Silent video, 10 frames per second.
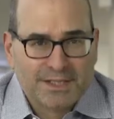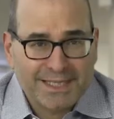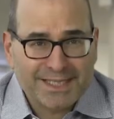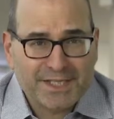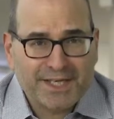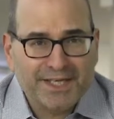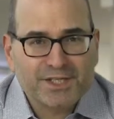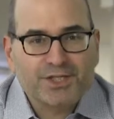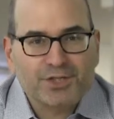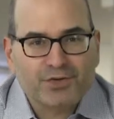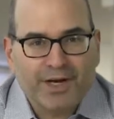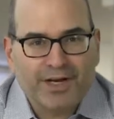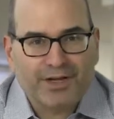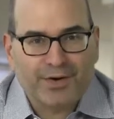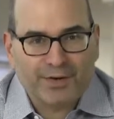Six keys to
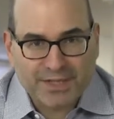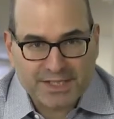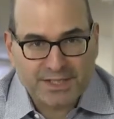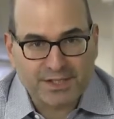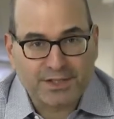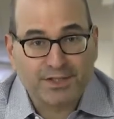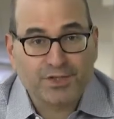trading earnings season.